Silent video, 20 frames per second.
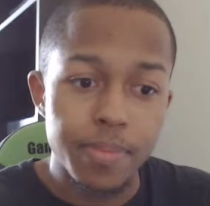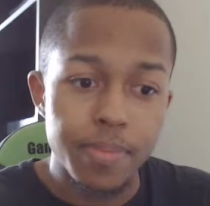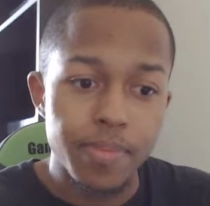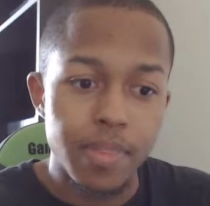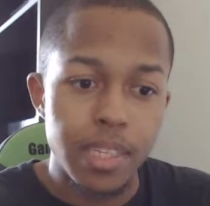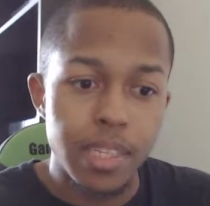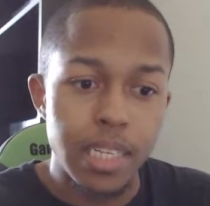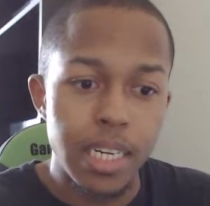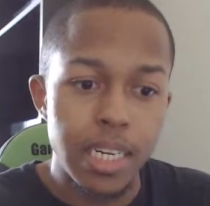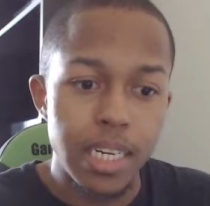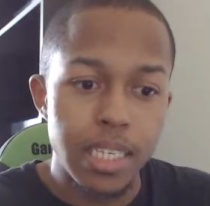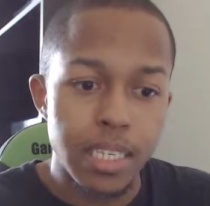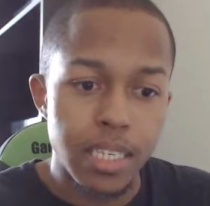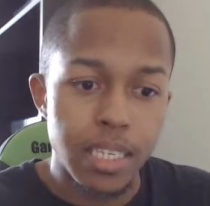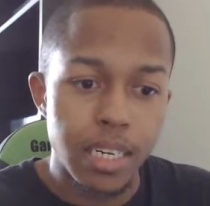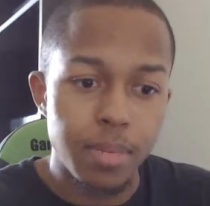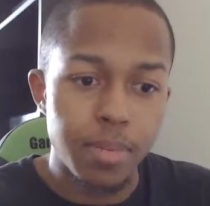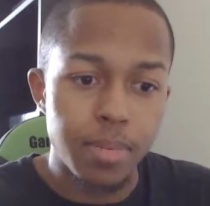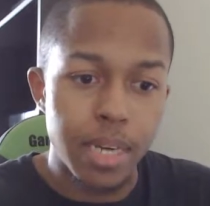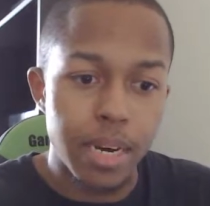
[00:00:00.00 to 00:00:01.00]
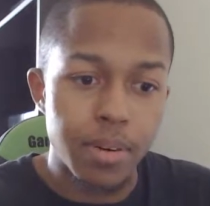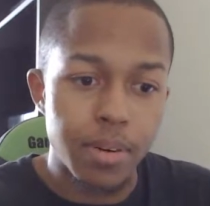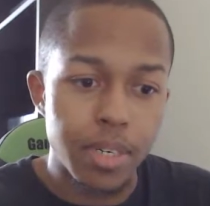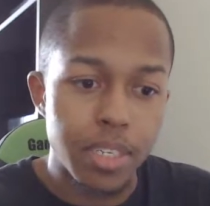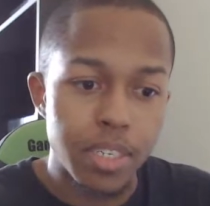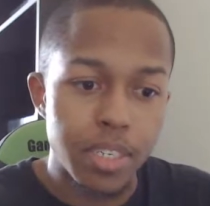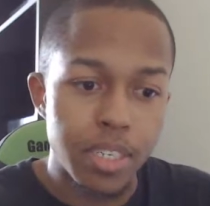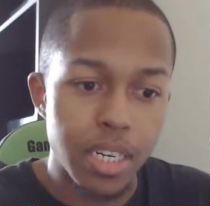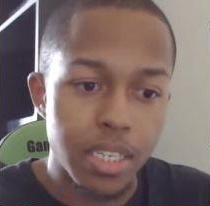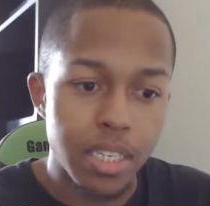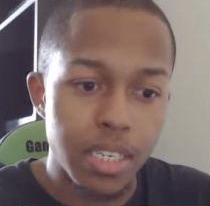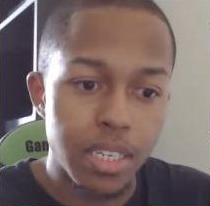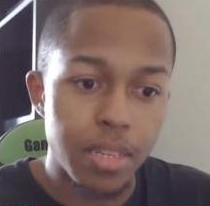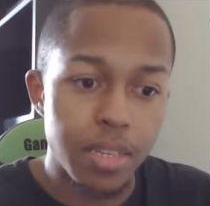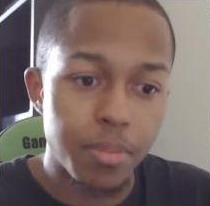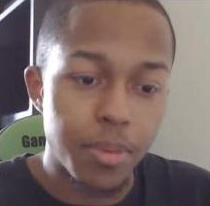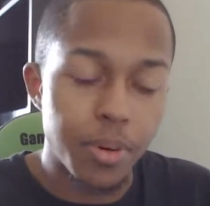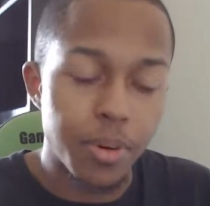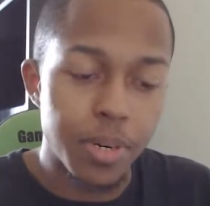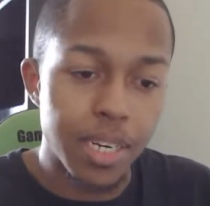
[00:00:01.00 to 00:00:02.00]
Need to sleep now. It's 6 in the
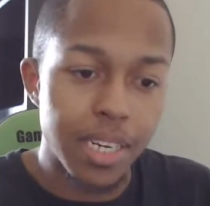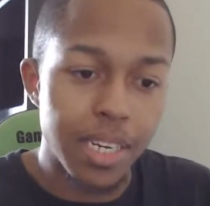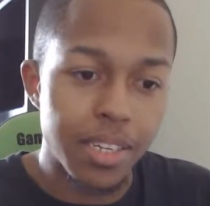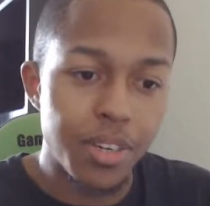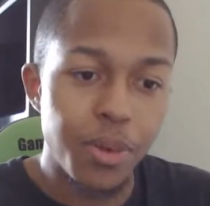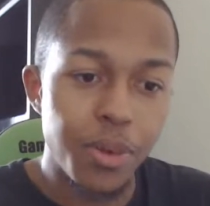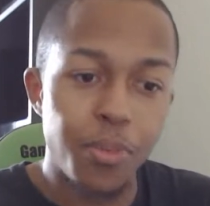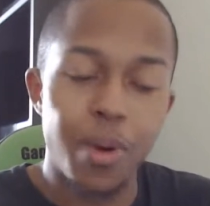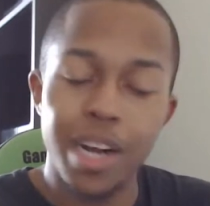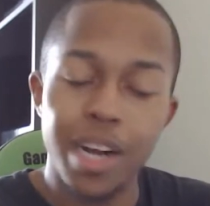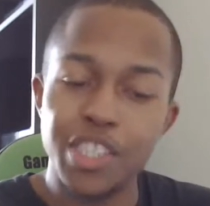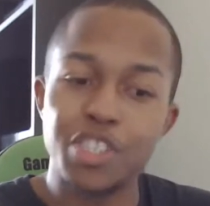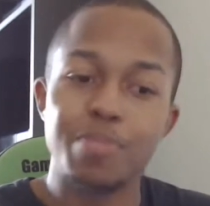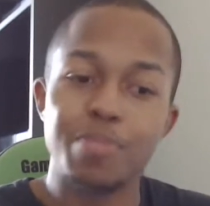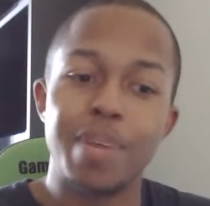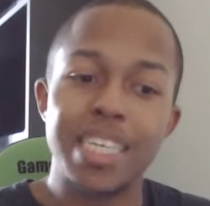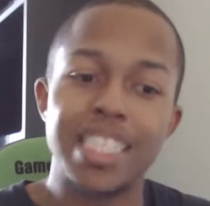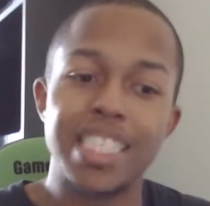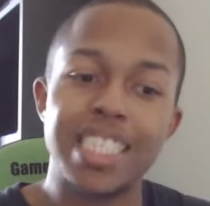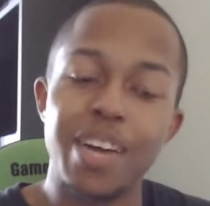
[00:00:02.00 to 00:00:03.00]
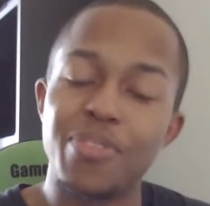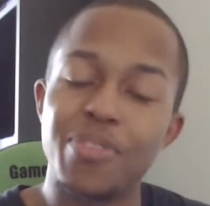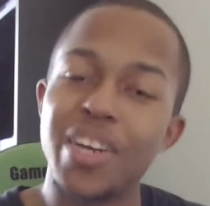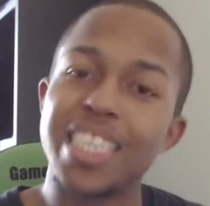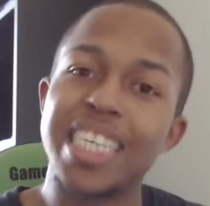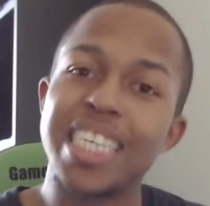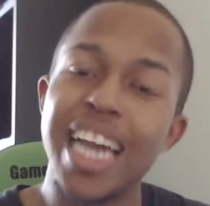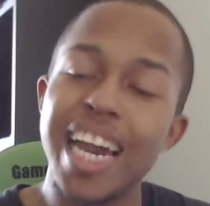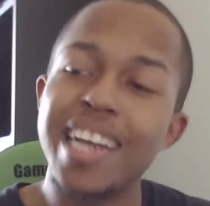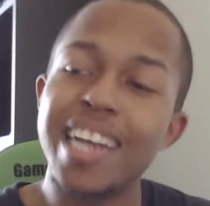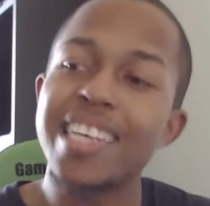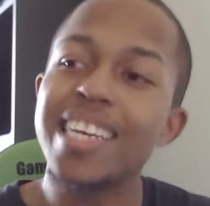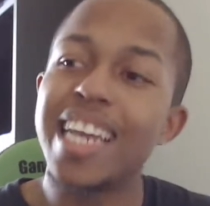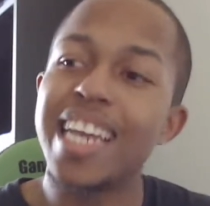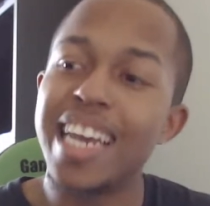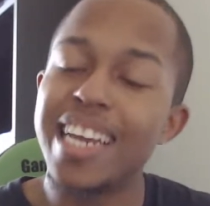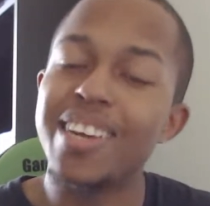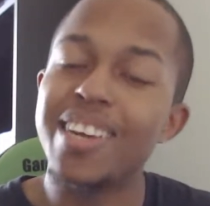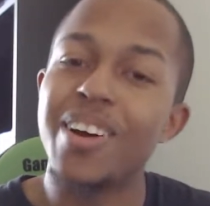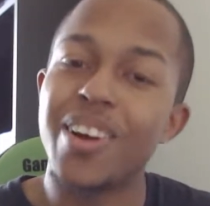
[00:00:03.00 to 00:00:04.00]
morning. You're watching my stuff again
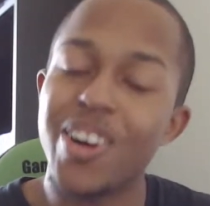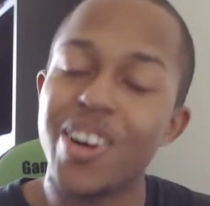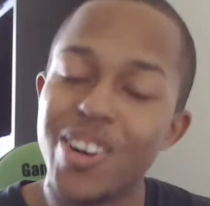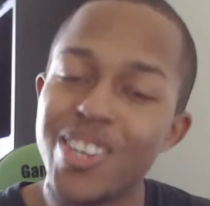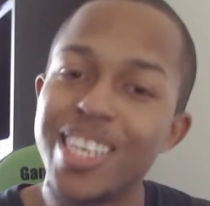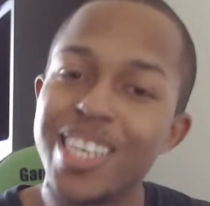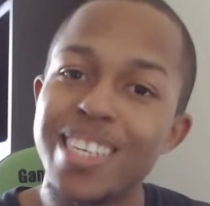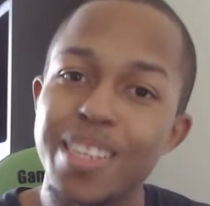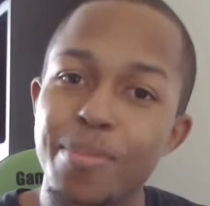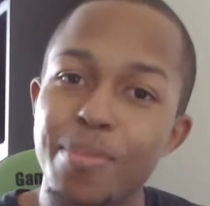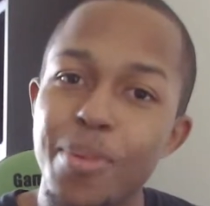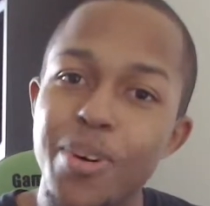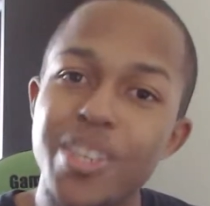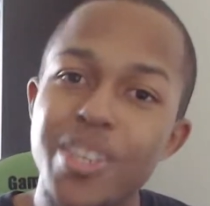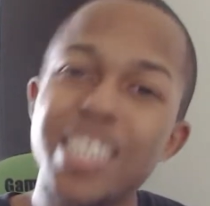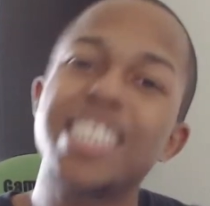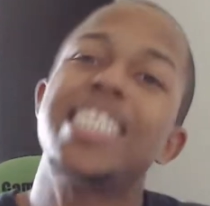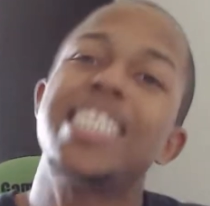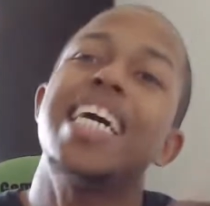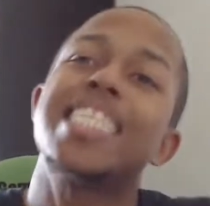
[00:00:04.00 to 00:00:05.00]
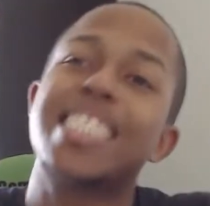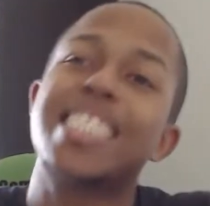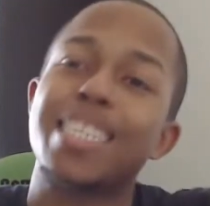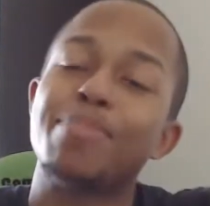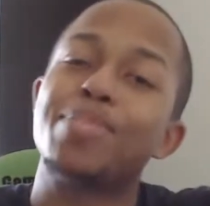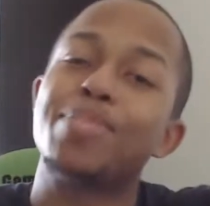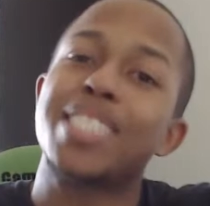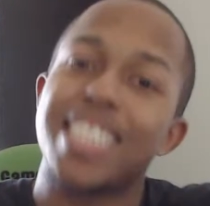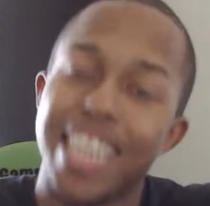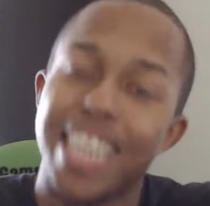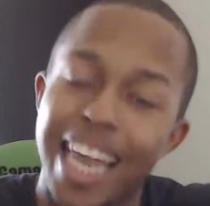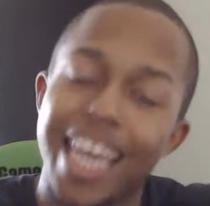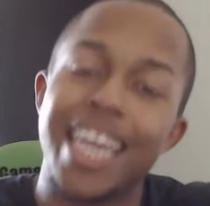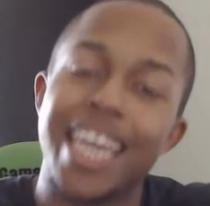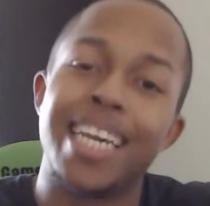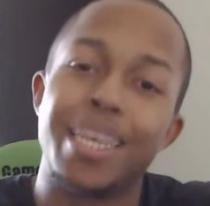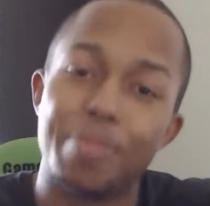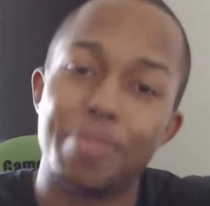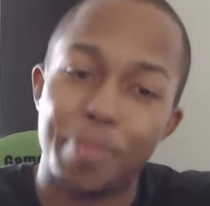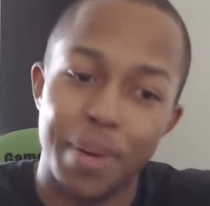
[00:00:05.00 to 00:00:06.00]
early in the morning? Get some sleep!